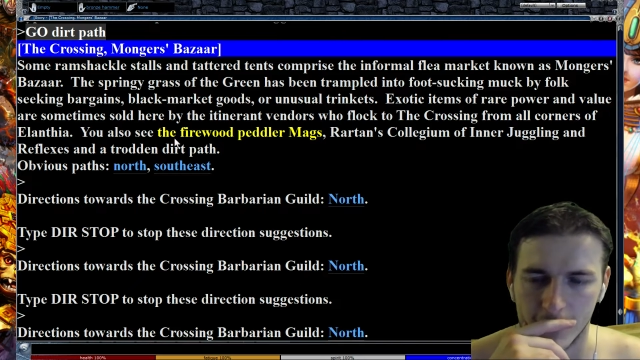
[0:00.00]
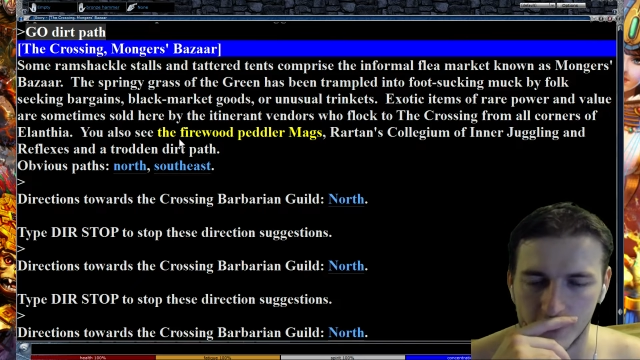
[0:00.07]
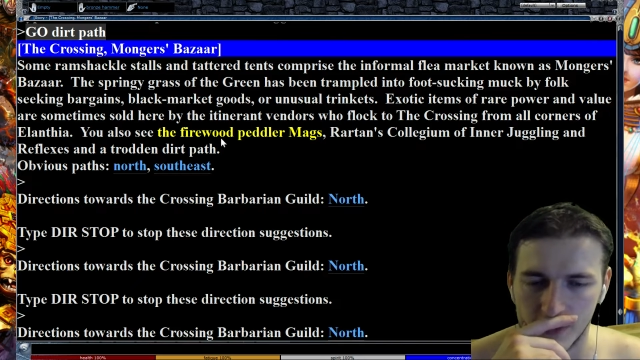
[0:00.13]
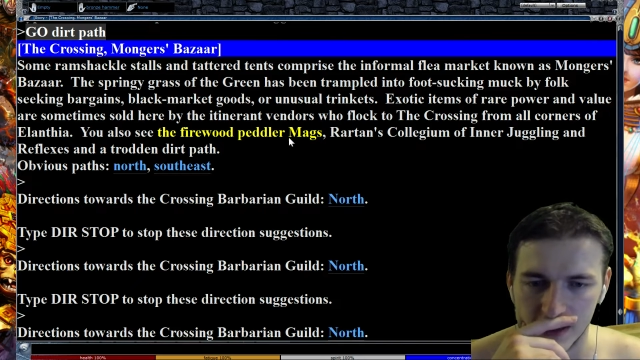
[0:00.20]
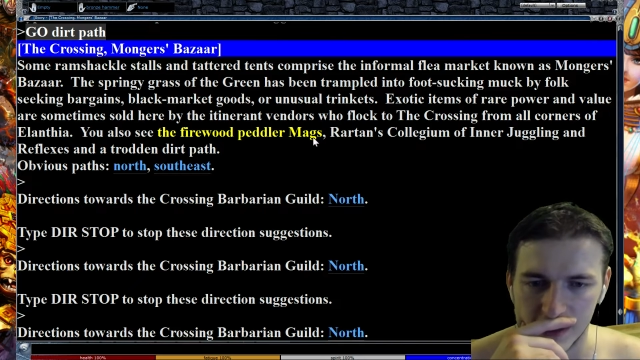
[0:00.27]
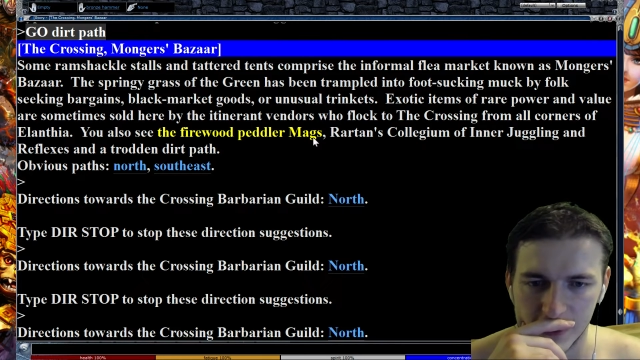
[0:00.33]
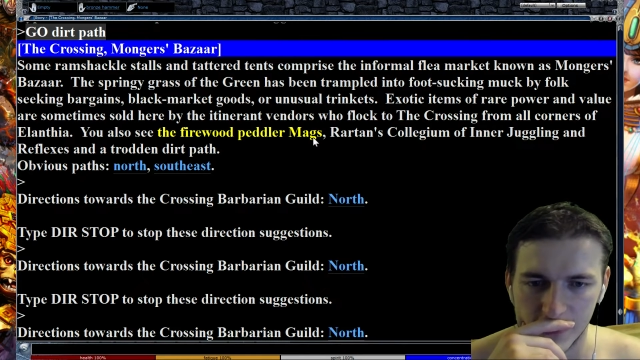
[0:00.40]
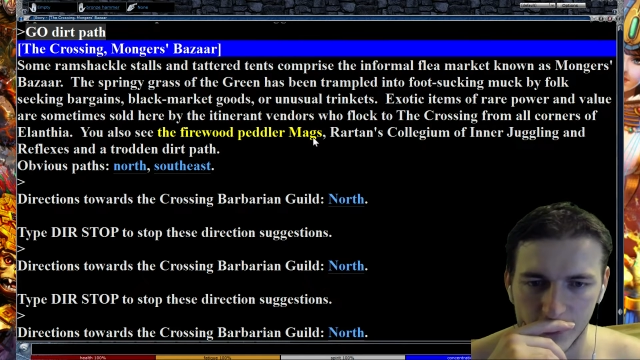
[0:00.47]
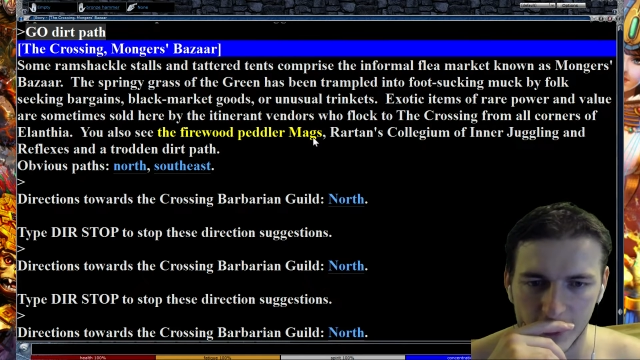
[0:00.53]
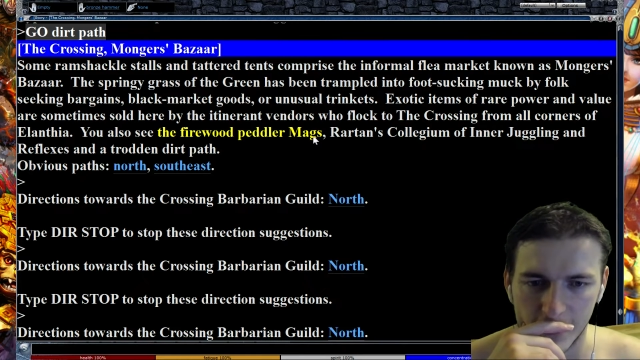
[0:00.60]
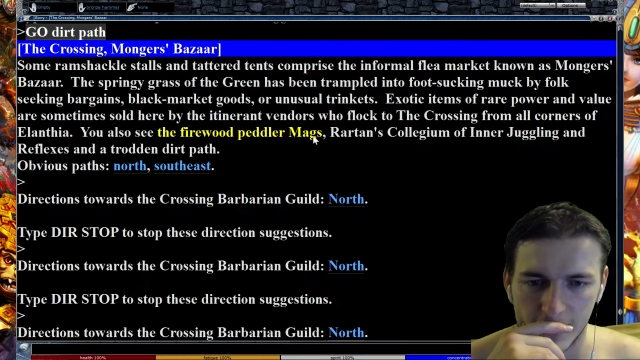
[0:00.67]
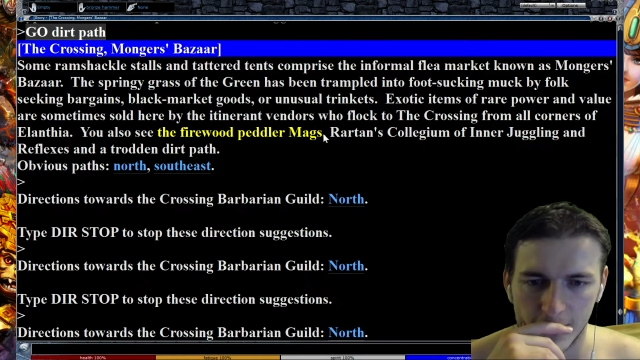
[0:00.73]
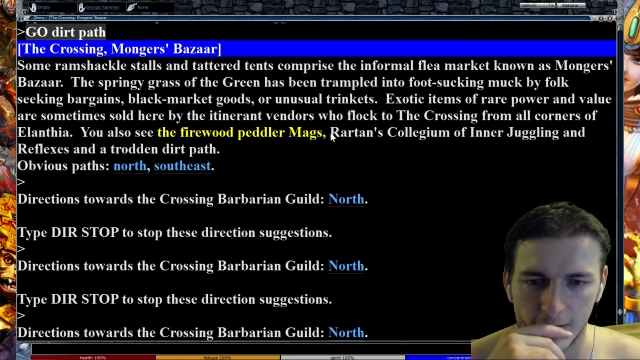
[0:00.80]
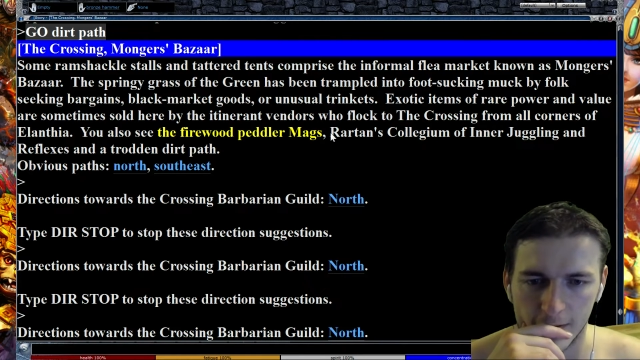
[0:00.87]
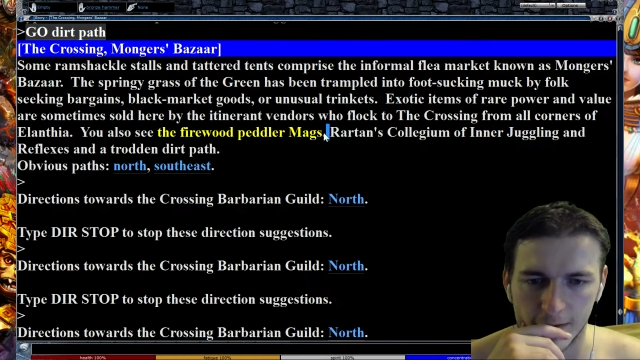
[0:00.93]
By the way,
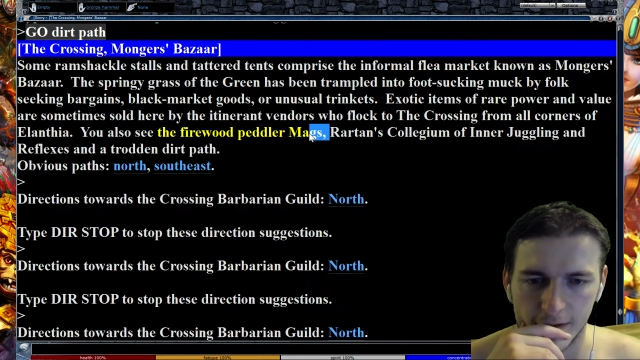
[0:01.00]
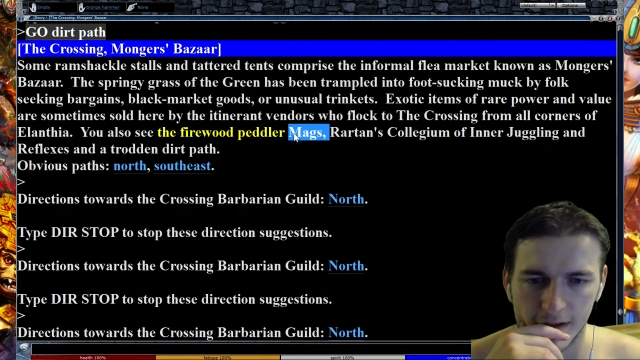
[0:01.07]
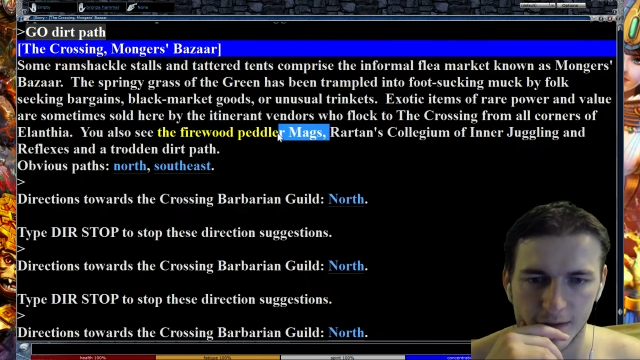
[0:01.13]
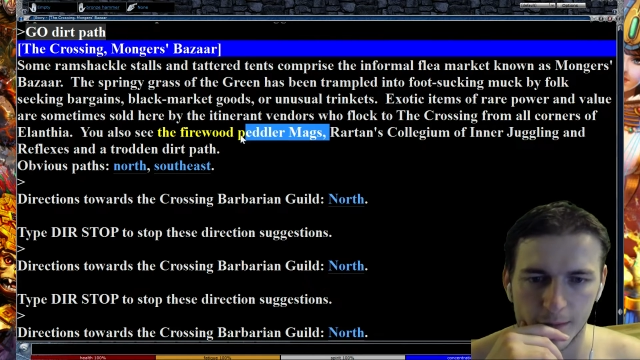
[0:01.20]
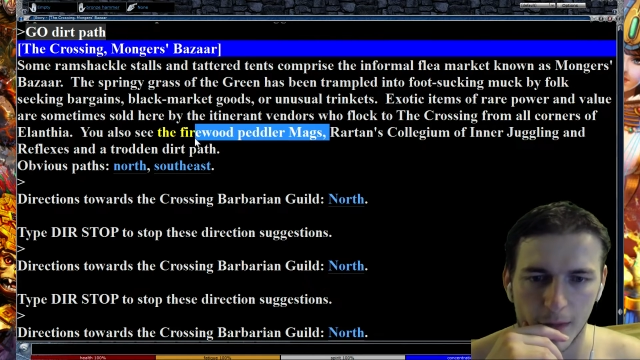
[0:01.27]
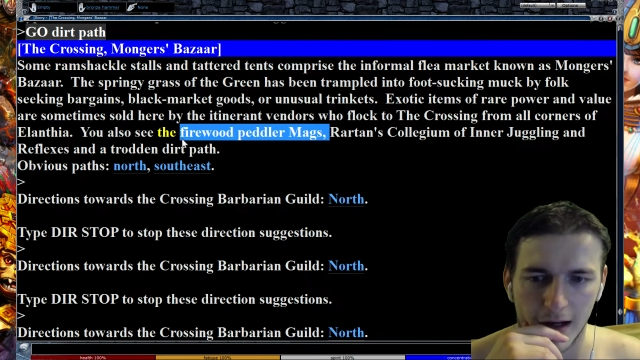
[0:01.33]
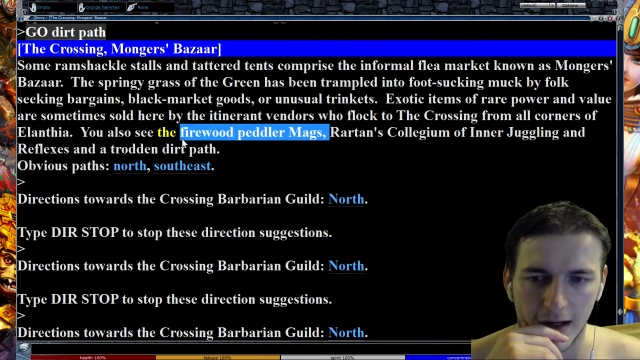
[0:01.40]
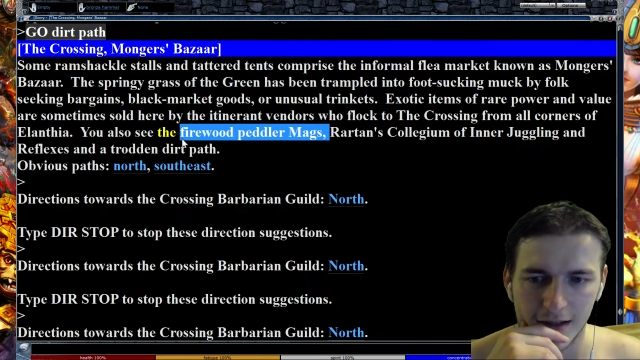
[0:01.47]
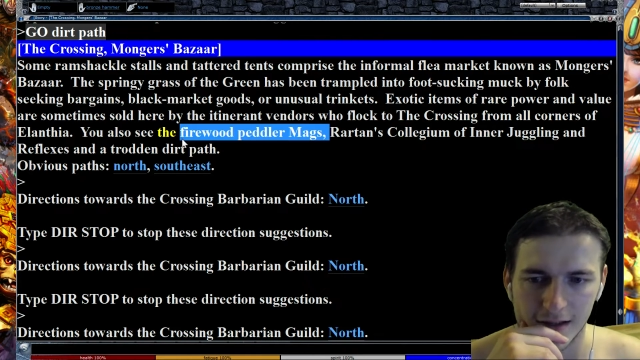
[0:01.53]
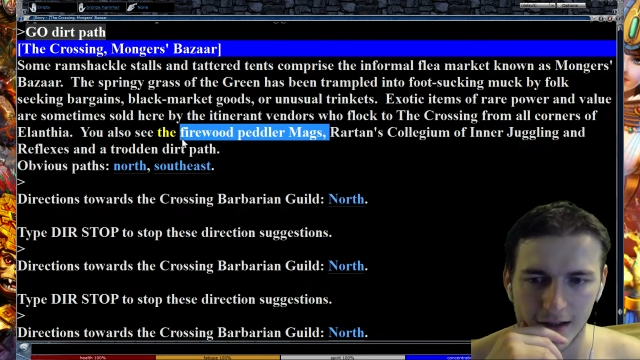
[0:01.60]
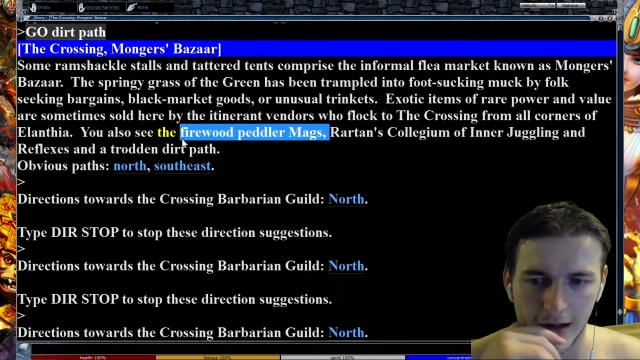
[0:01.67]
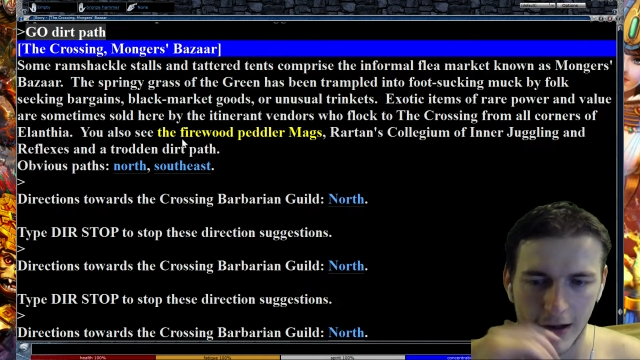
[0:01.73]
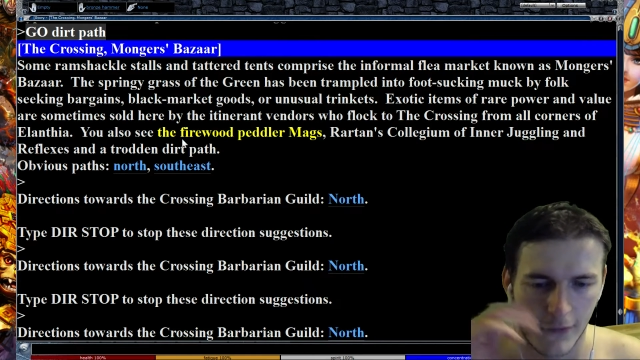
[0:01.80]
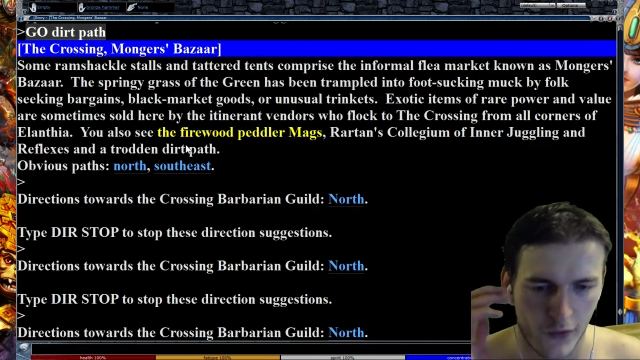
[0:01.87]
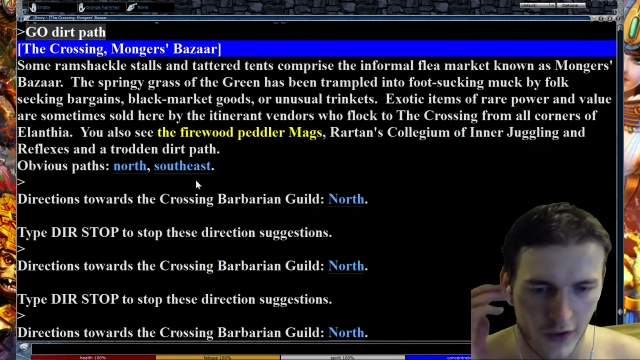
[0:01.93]
these marks
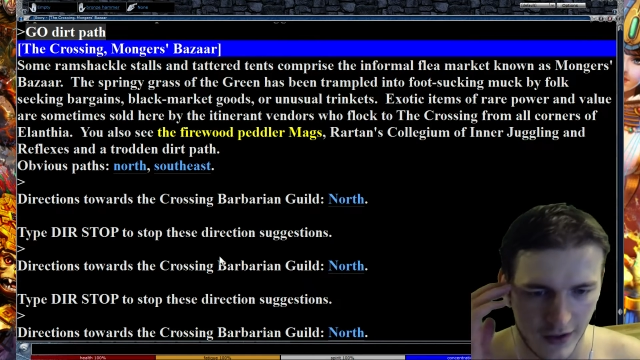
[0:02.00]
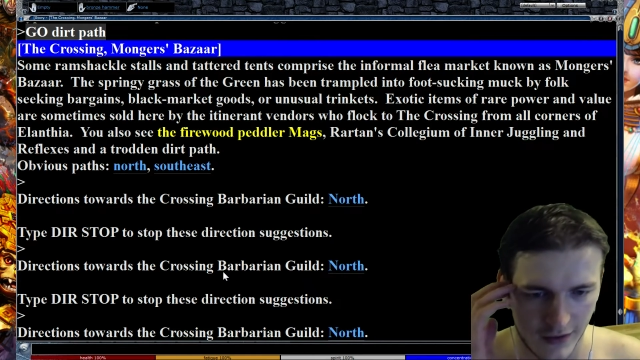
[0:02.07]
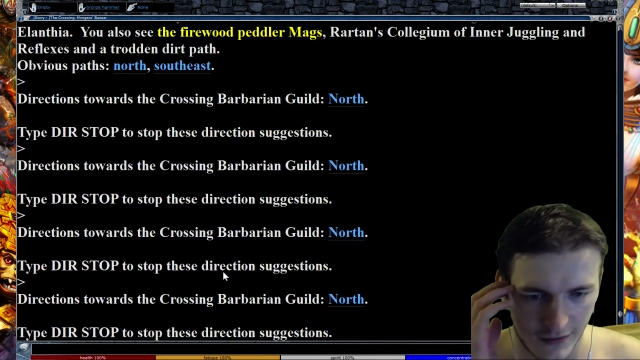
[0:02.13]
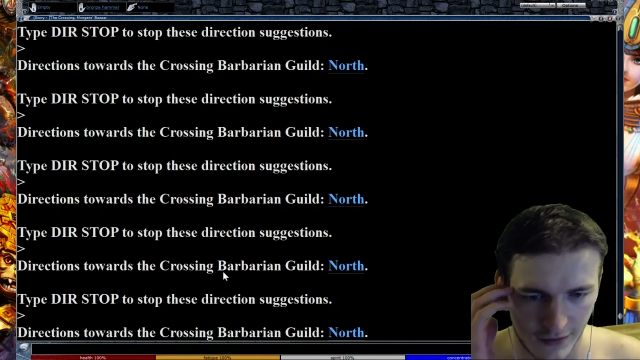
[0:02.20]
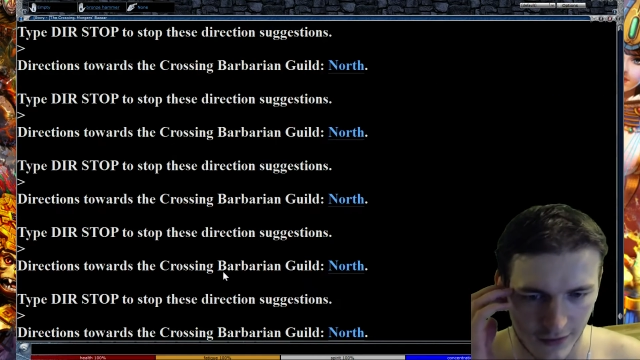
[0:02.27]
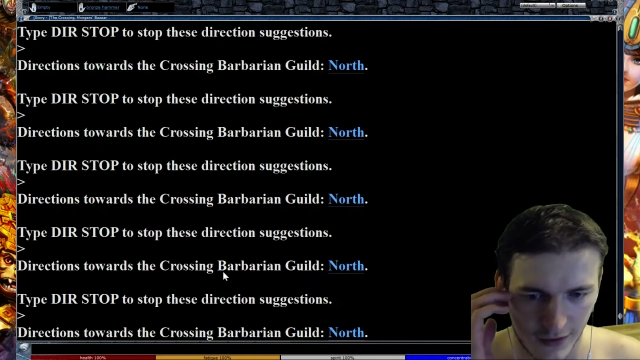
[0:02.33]
I read